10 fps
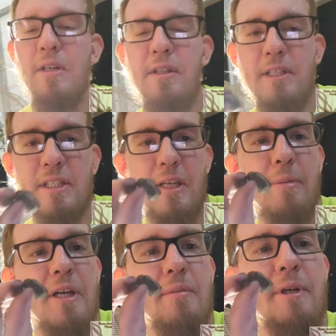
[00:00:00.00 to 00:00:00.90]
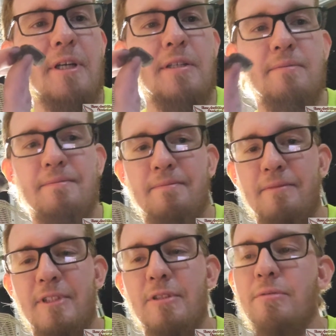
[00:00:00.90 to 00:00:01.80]
this came out of mine.
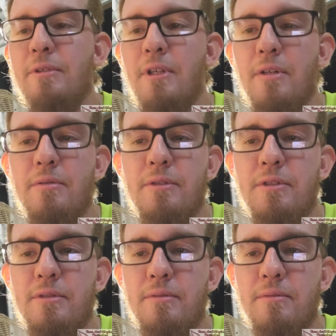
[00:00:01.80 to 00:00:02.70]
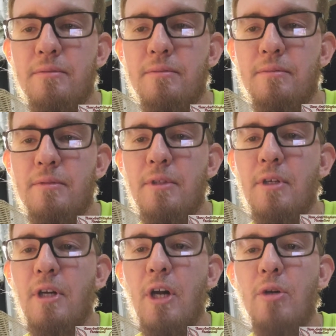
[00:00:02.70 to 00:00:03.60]
This is what holds
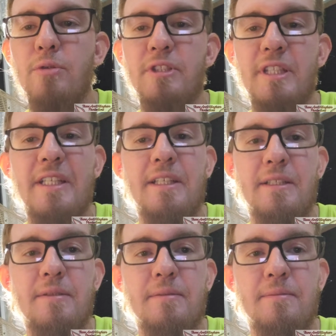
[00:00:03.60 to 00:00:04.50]
it in.